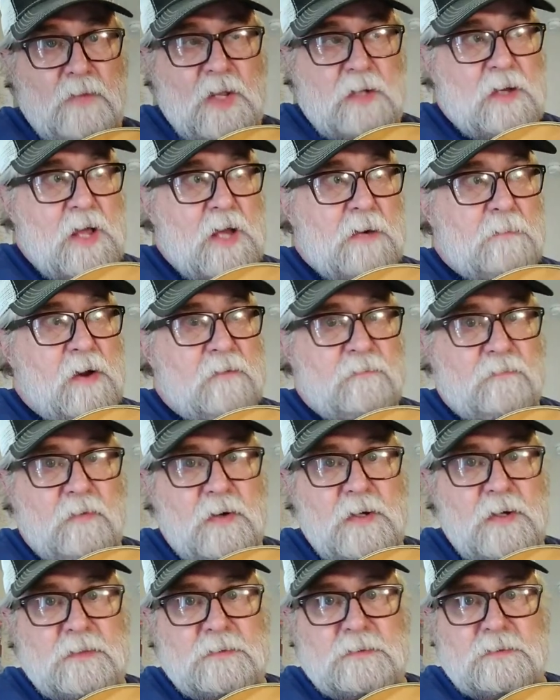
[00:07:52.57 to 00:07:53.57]
lot of my
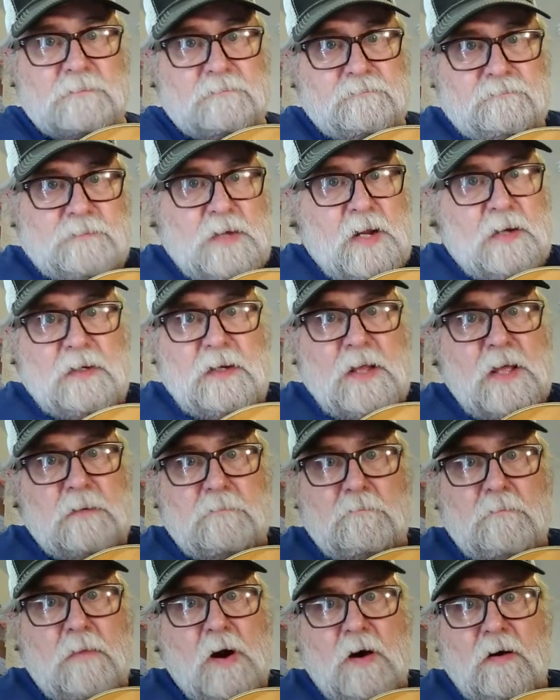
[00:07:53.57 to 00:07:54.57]
friends, I'd let
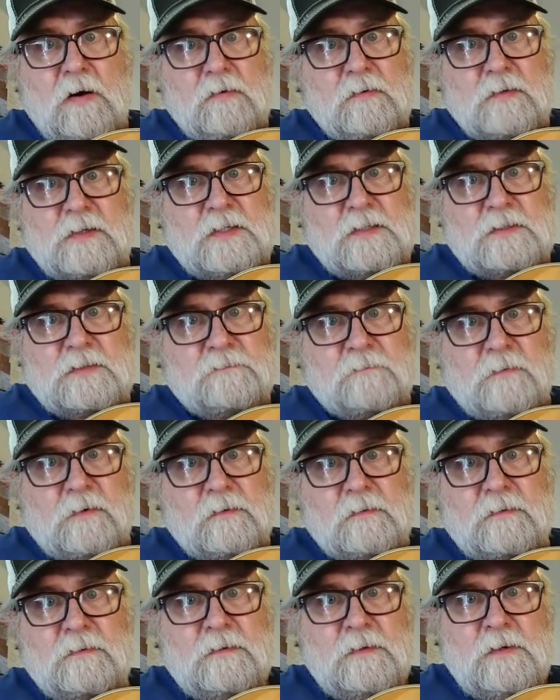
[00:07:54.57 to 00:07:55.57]
them borrow this
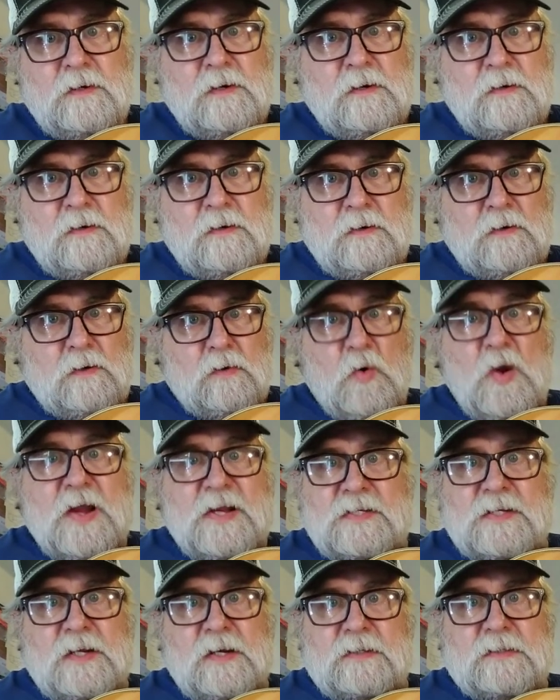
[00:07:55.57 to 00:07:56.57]
for
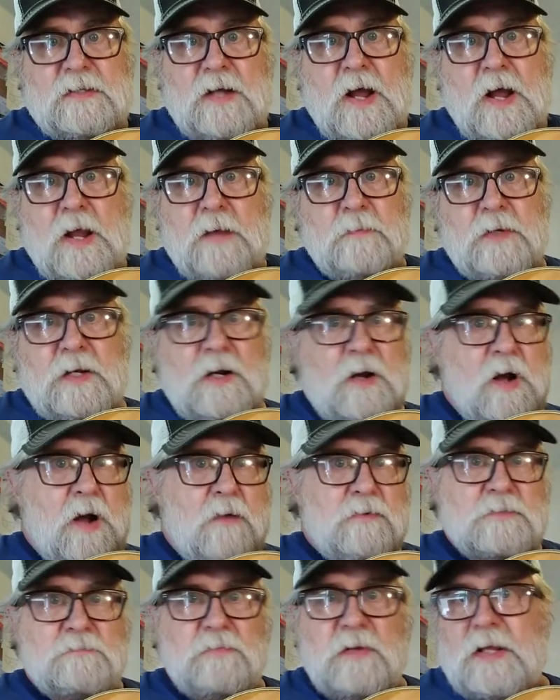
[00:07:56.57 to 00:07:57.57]
weeks at a time. I
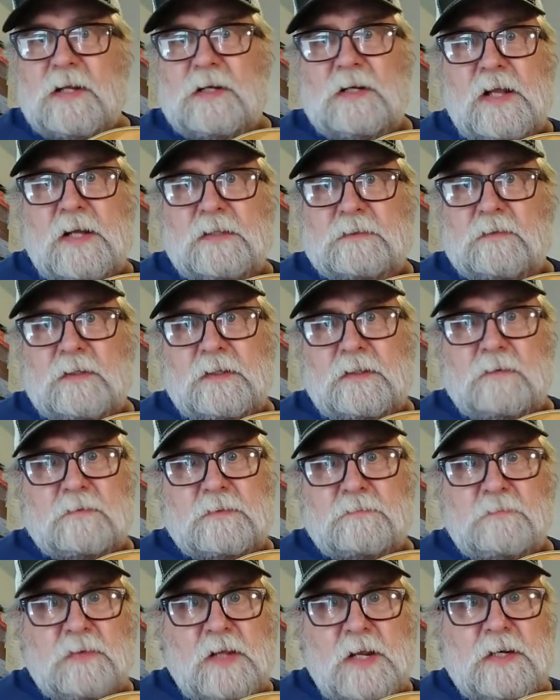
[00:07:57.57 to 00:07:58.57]
was playing electric, I was
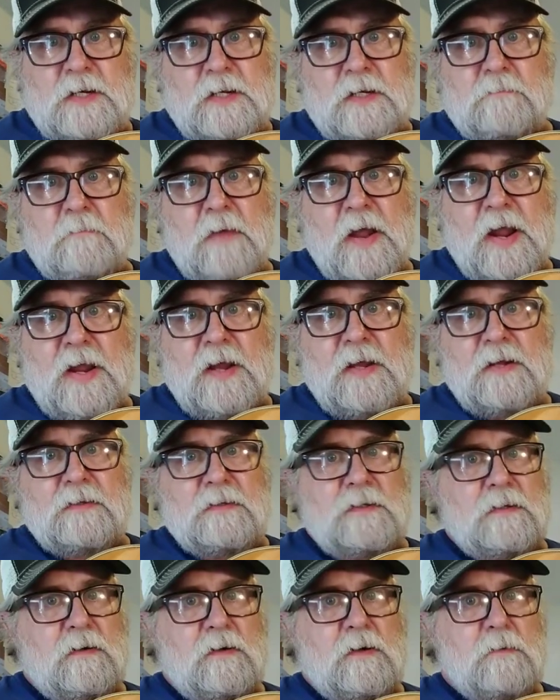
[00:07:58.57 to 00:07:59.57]
playing in a band,
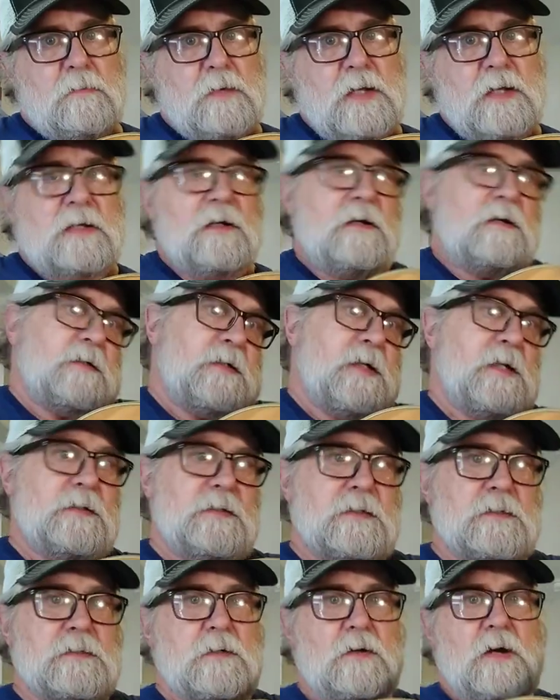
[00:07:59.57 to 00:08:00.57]
I'm like, here, take
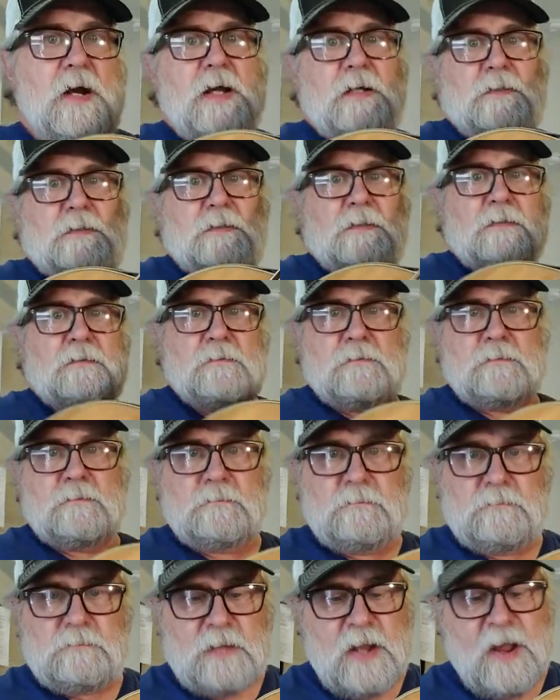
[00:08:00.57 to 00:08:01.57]
this Gretsch and
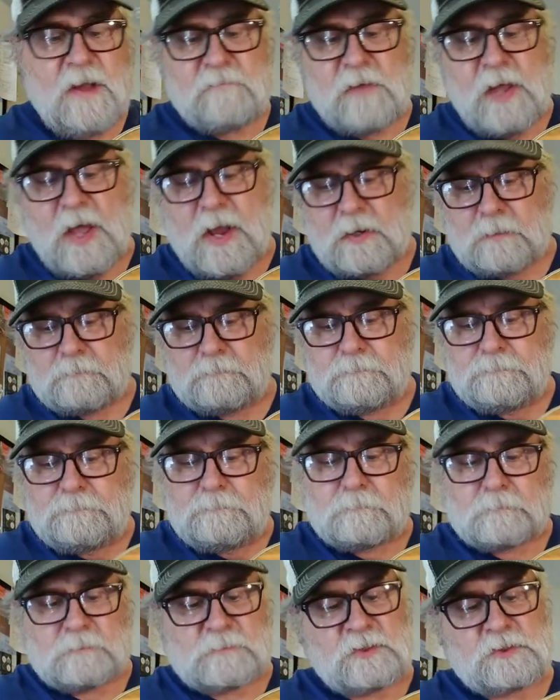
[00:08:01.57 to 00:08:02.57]
have at it.
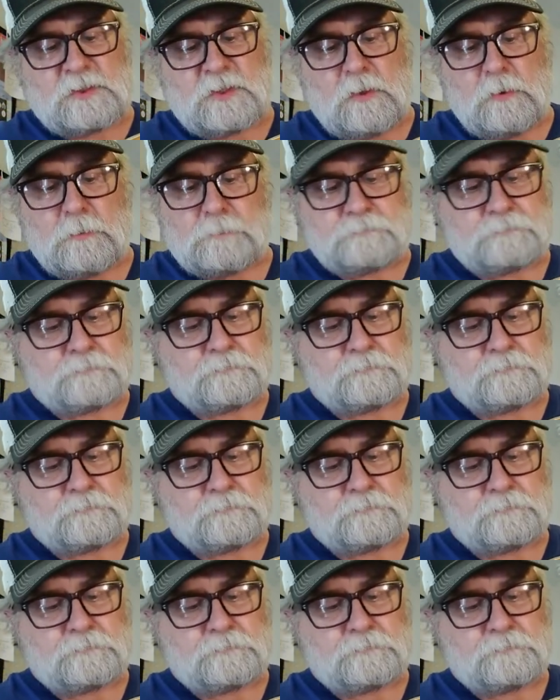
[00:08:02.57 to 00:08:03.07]
So